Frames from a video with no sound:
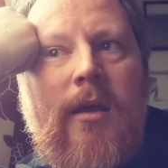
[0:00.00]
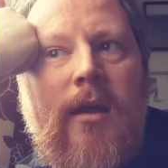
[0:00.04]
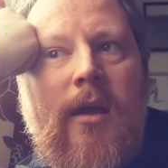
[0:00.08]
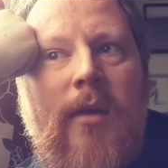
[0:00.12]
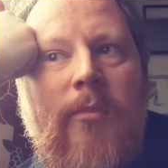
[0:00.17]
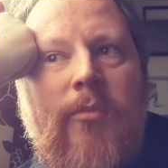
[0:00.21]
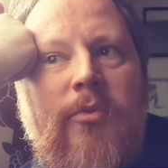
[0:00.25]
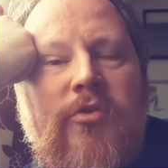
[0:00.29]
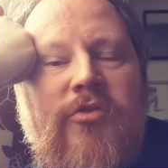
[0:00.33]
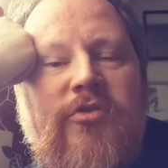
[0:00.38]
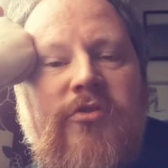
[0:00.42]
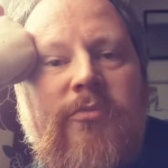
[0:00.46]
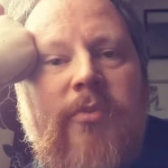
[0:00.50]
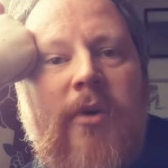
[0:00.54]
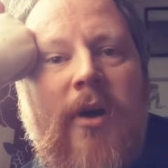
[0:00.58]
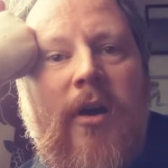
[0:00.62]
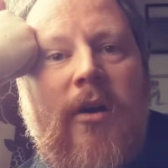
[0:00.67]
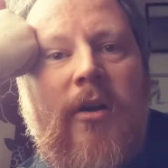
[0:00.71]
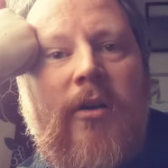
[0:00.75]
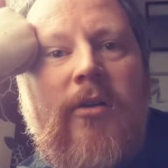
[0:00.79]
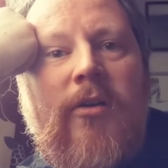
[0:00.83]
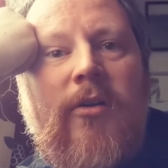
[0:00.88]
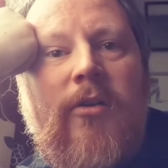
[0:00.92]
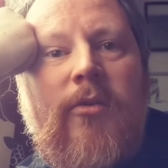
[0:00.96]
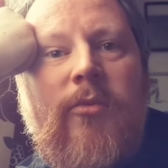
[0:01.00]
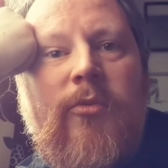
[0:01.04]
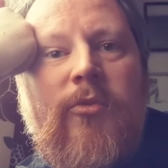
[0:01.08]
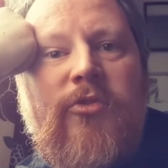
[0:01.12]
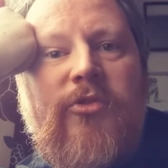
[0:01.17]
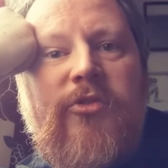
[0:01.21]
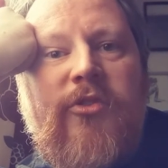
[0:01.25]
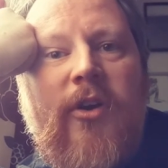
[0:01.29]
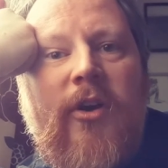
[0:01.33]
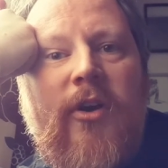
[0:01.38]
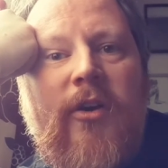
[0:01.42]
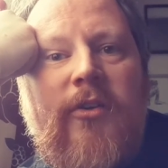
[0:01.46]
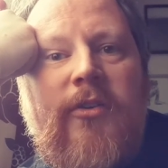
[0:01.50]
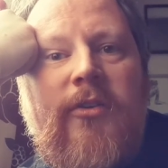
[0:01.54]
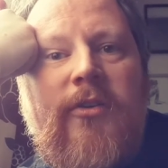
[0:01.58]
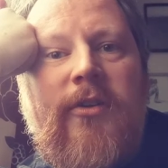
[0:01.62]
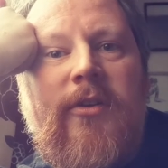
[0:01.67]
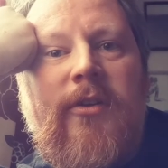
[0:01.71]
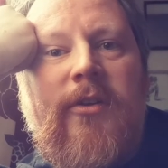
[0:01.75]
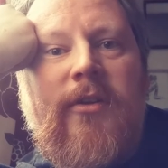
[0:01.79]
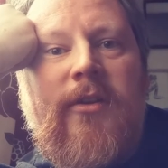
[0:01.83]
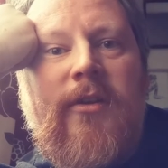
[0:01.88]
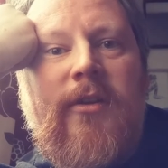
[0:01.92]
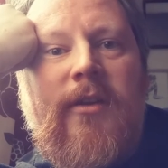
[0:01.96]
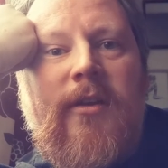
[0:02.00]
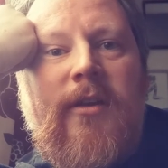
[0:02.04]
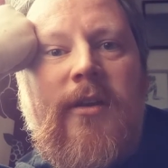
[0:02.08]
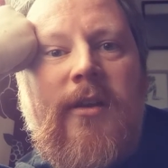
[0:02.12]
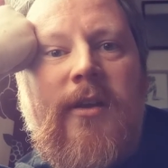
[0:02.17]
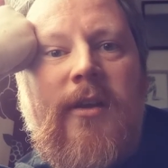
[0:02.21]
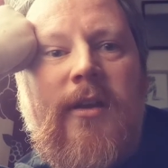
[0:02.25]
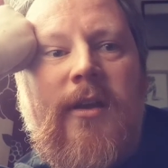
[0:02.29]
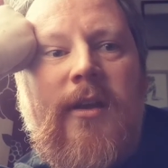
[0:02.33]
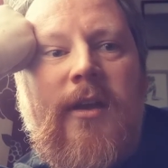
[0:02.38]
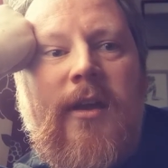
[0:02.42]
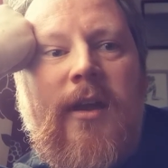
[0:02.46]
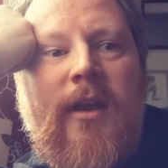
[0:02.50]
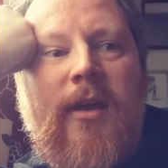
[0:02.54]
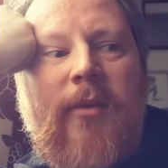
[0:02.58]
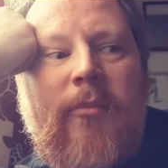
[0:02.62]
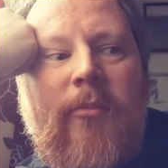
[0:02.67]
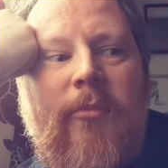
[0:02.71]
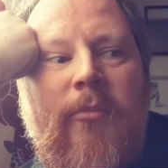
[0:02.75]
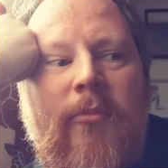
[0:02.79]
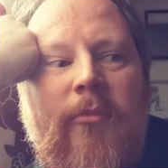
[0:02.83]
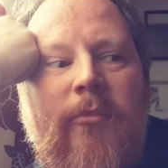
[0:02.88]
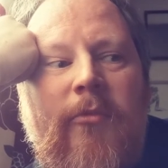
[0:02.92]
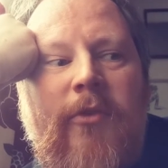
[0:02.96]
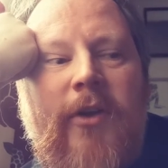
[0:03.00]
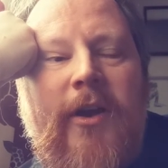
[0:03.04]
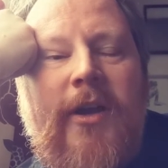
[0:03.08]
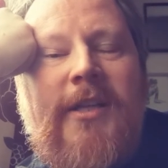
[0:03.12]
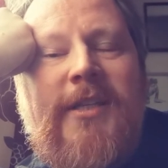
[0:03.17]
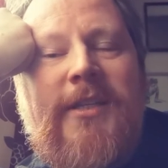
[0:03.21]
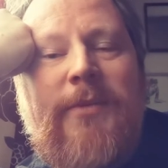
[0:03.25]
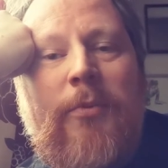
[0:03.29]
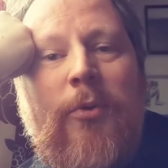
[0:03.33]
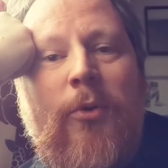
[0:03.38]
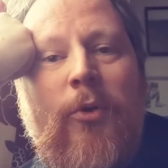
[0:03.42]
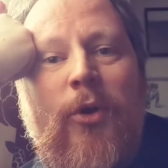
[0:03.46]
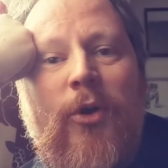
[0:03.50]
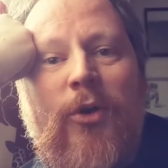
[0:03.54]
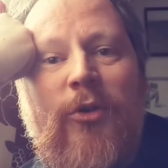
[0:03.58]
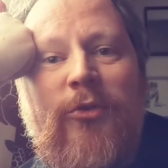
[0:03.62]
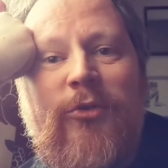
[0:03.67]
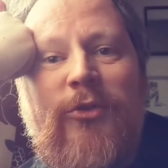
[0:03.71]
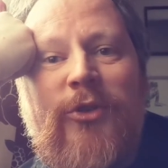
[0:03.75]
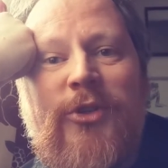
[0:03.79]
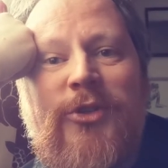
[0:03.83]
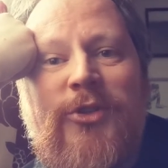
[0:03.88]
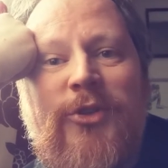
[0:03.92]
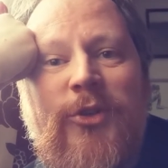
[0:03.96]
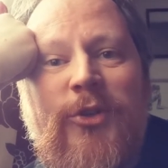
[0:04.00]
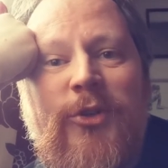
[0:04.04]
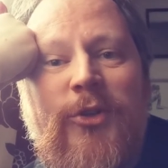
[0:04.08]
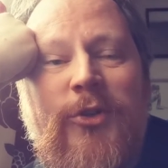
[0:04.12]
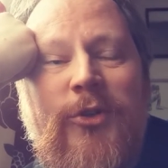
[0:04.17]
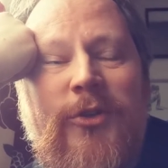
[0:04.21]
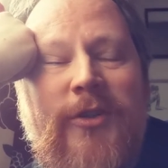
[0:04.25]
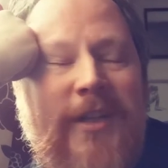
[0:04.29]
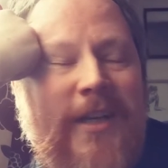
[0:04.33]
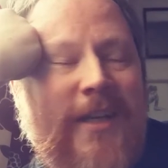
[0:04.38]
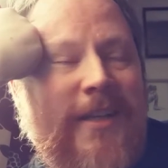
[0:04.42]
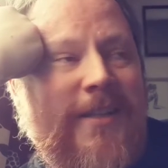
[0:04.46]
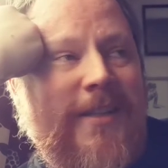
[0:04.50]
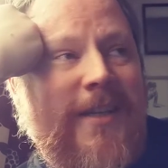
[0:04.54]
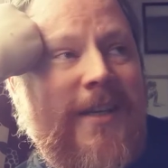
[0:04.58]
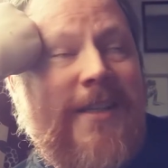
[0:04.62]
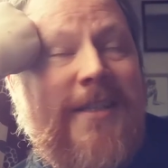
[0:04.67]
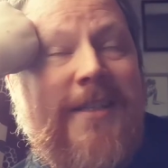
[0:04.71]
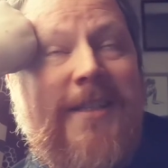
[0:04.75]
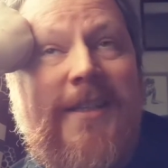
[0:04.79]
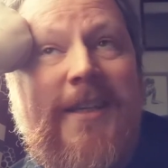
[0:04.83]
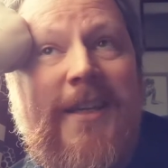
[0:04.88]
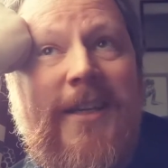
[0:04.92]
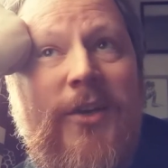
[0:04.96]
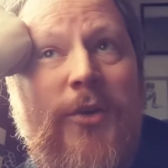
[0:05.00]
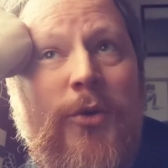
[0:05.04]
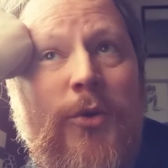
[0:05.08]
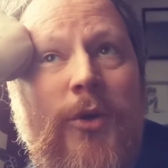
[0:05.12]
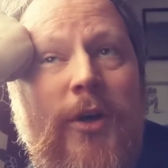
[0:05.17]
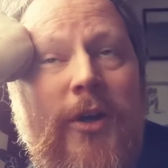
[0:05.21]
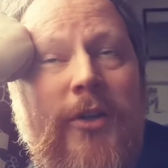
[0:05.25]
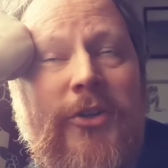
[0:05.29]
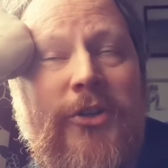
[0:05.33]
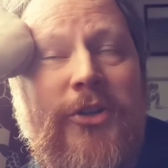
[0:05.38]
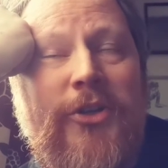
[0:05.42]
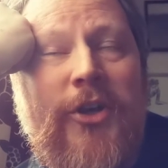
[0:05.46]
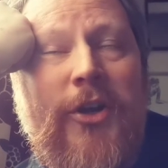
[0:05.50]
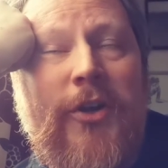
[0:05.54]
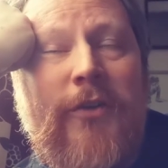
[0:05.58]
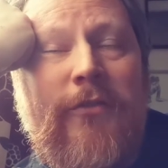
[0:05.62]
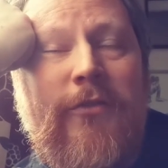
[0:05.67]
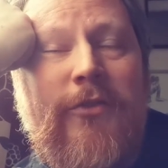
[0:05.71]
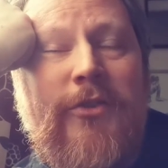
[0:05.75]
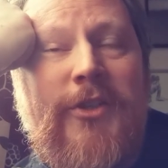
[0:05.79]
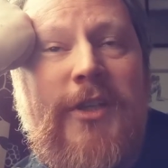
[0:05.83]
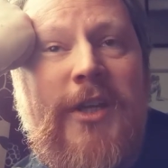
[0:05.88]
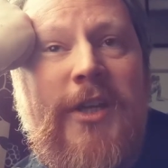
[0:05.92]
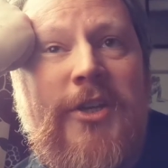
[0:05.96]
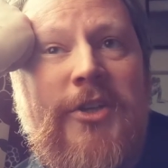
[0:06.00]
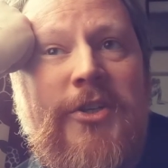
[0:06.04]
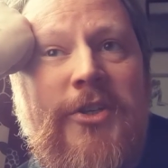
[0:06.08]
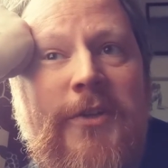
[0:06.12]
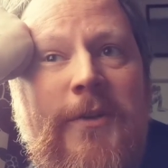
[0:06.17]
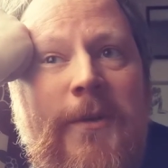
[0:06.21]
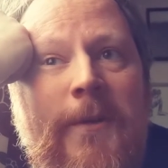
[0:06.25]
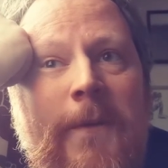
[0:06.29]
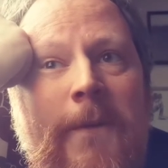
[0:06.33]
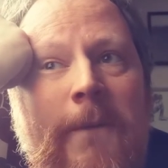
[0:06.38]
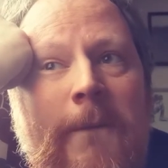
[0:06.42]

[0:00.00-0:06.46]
abusive partner was not very supportive at all, and that's a whole other conversation.